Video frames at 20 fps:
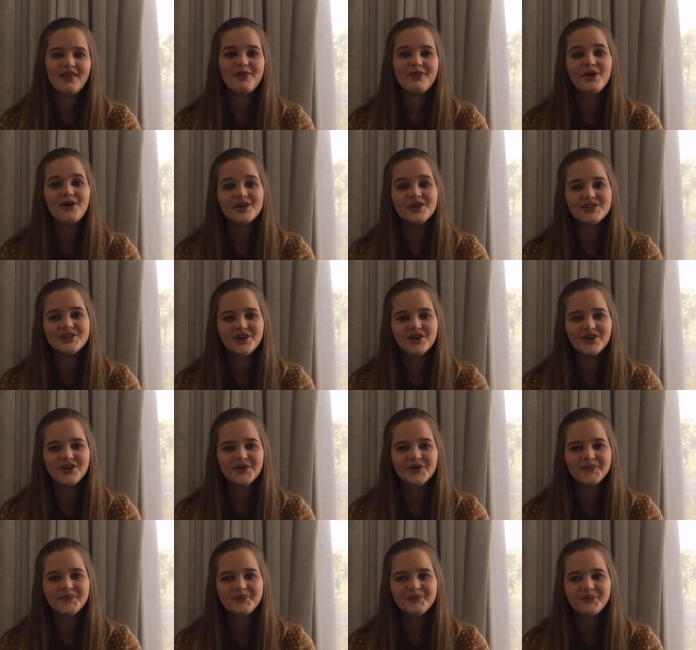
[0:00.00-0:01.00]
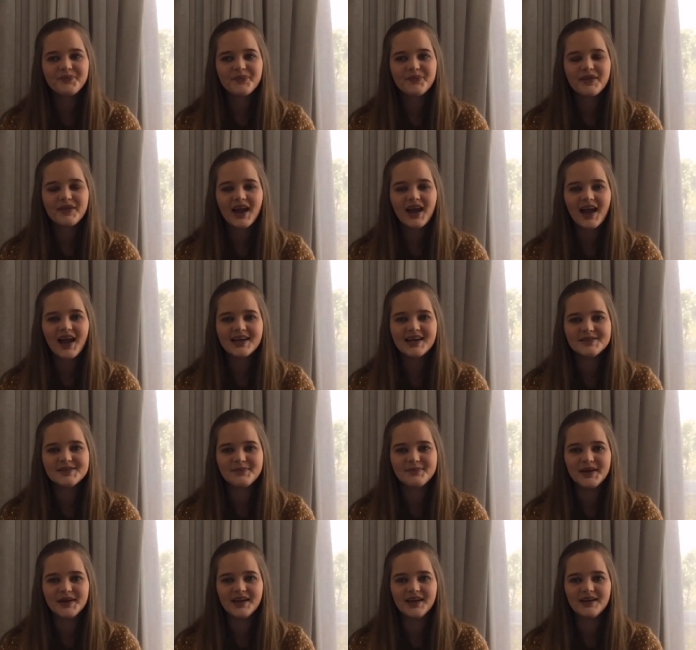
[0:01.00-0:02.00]
Third year has
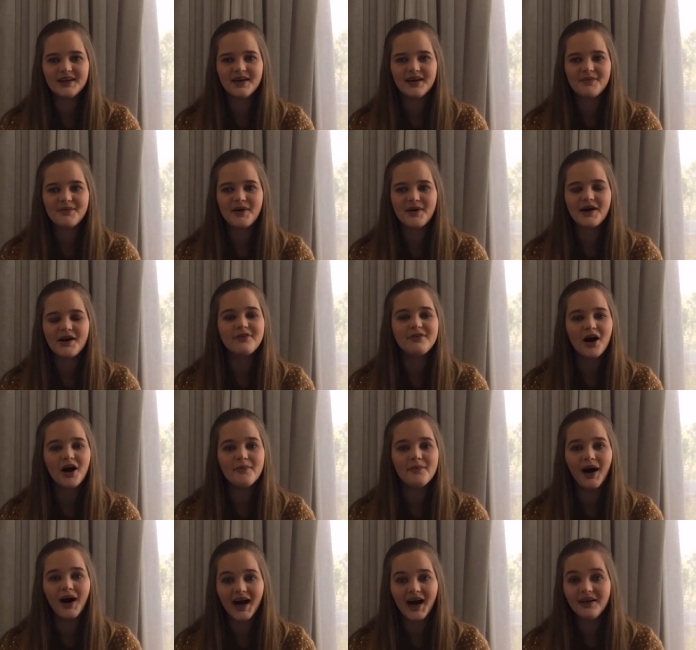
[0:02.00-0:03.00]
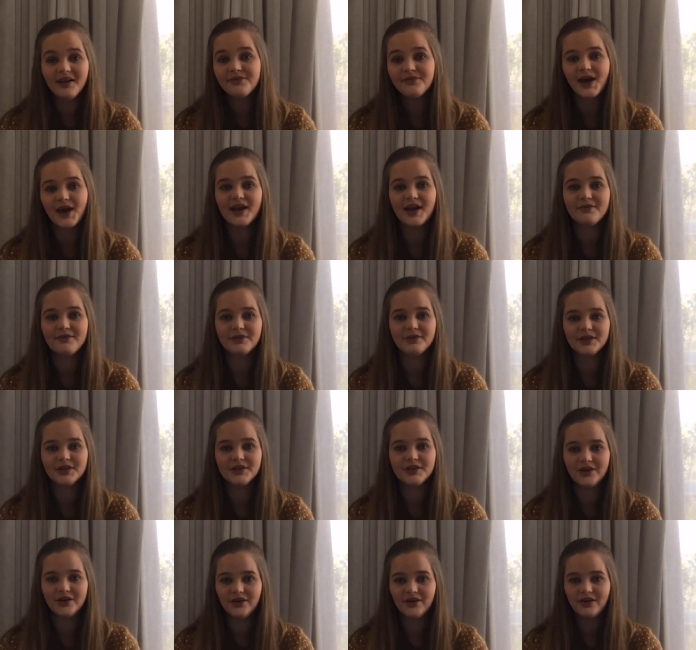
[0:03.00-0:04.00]
been by far my favorite
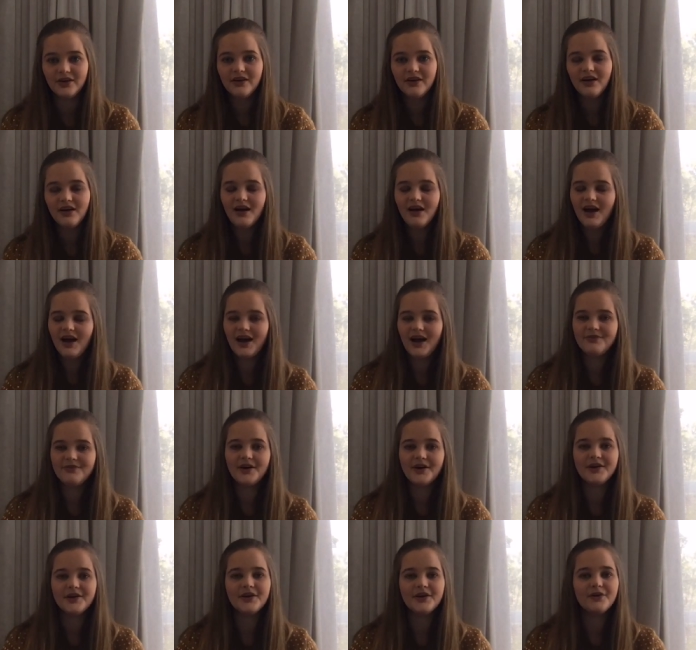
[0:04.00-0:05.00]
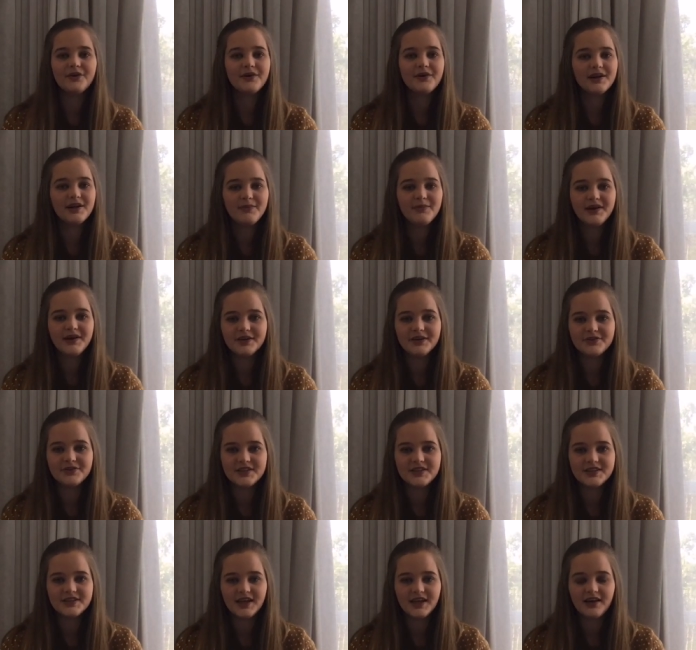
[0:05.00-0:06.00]
year. I found it incredibly
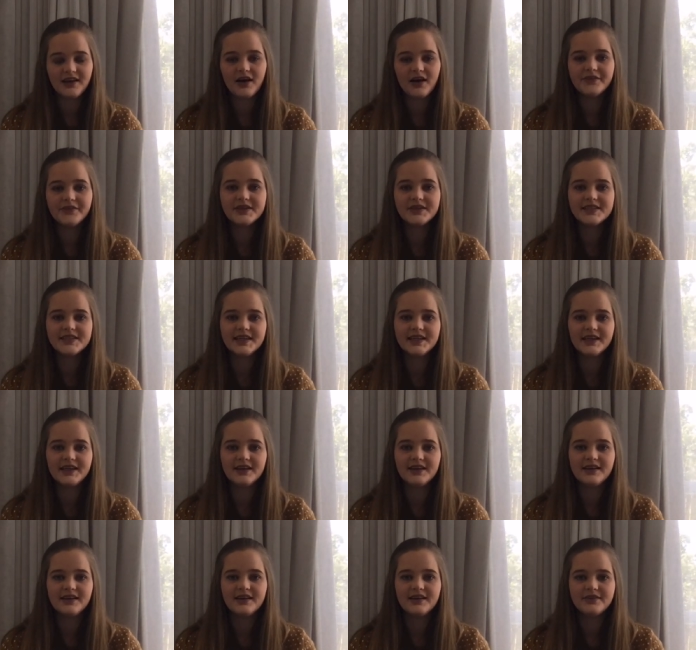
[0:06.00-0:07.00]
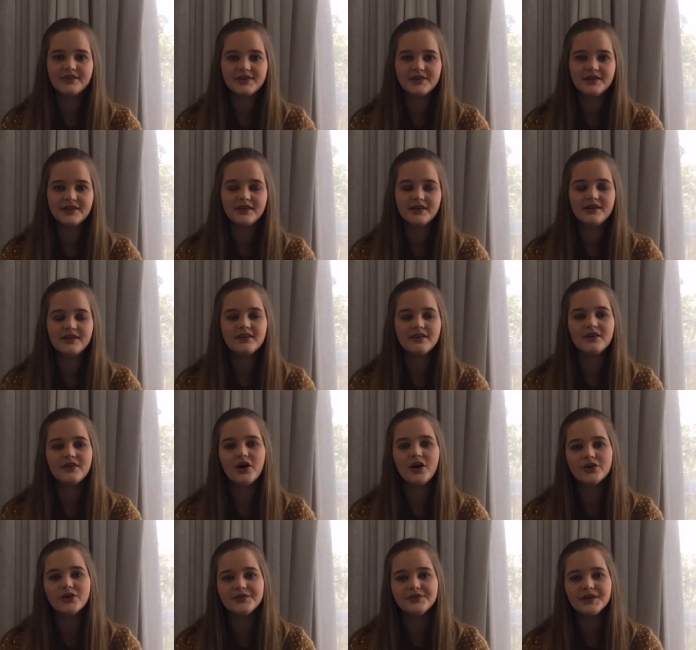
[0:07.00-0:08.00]
interesting. Obviously, given
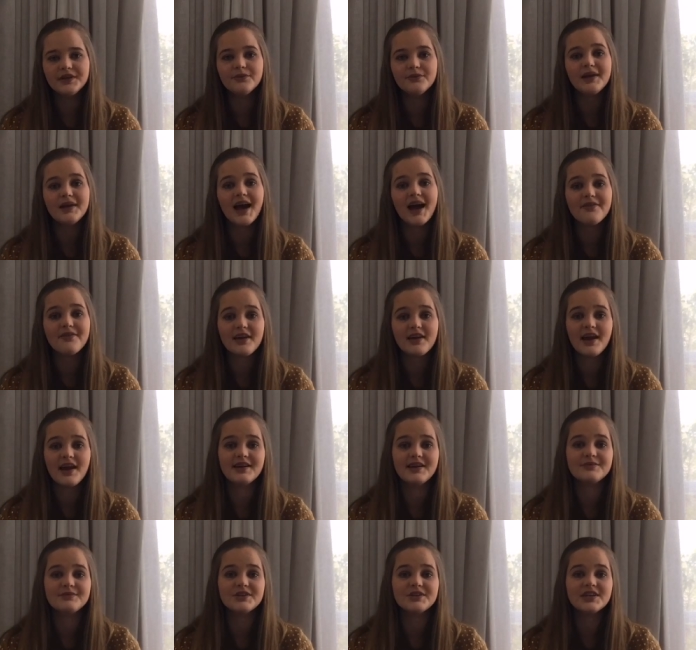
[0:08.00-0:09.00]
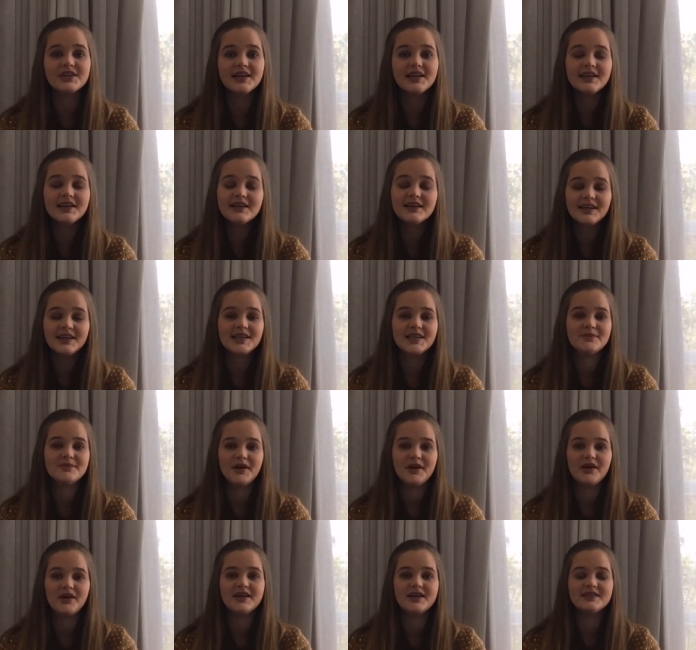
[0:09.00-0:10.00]
COVID, we haven't had as much clinical
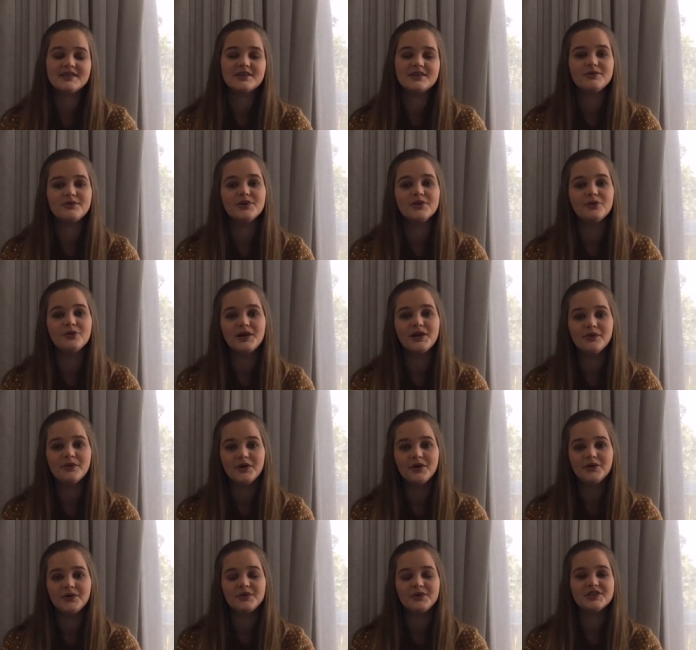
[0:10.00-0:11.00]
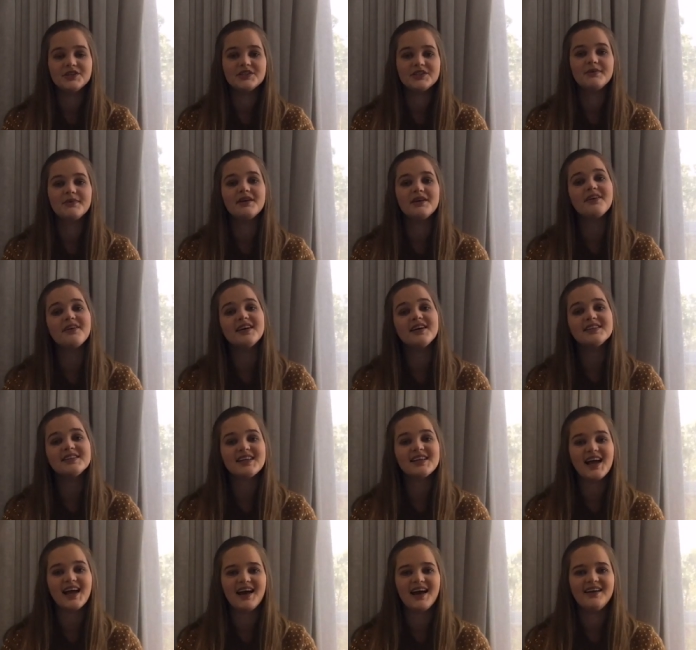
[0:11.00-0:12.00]
experience as we normally would, which has been very
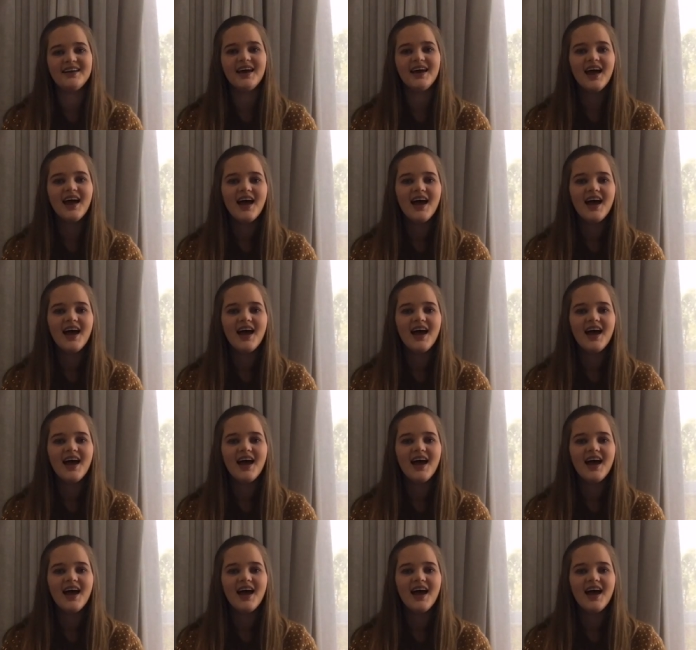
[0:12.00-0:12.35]
sad.